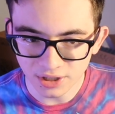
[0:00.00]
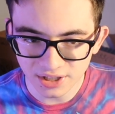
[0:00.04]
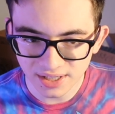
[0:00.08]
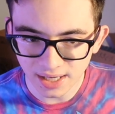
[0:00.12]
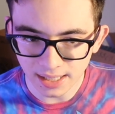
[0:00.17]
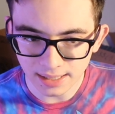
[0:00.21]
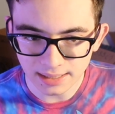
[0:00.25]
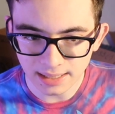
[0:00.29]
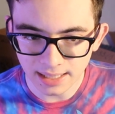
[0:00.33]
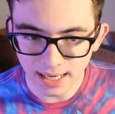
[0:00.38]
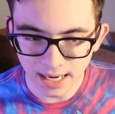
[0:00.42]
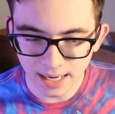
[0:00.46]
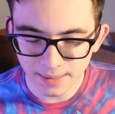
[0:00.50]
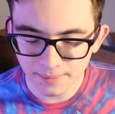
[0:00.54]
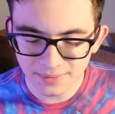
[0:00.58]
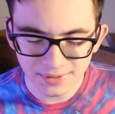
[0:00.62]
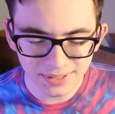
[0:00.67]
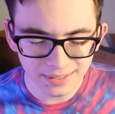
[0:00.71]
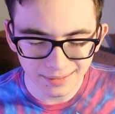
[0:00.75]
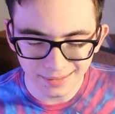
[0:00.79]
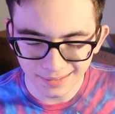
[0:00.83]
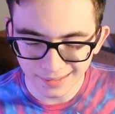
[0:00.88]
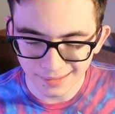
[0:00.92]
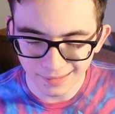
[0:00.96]
resets
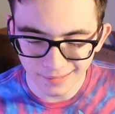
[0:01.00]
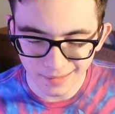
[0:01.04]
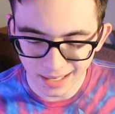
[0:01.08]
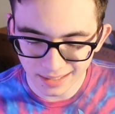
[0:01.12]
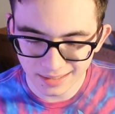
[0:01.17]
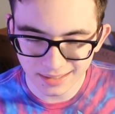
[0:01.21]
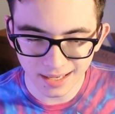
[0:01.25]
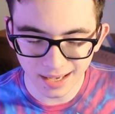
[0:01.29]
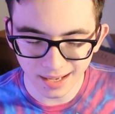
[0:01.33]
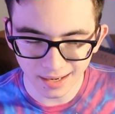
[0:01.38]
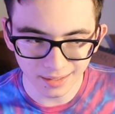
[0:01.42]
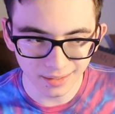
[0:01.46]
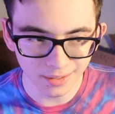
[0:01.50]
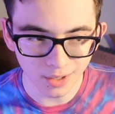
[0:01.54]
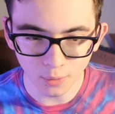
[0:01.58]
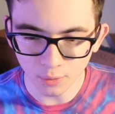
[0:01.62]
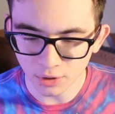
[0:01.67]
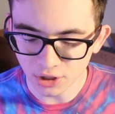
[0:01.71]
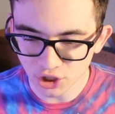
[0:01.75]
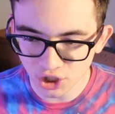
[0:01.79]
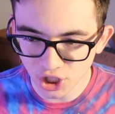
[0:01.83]
games, that's gotta go.